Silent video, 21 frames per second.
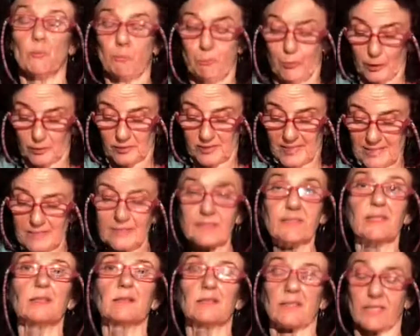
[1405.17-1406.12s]

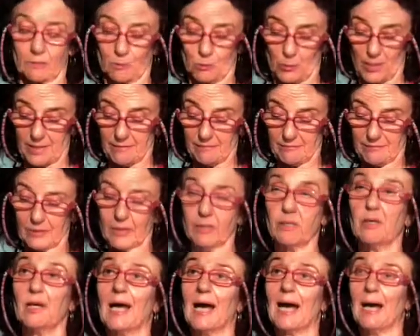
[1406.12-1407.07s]
Protestant
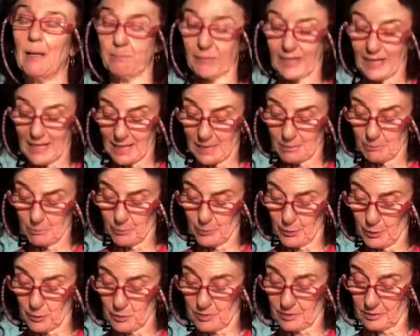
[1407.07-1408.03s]
engraver Abraham
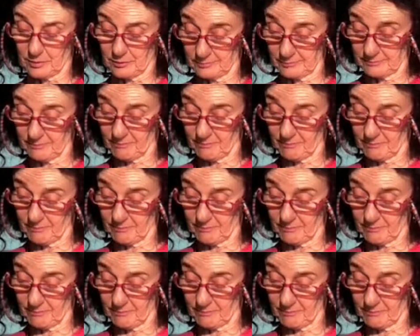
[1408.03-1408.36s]
Bosse.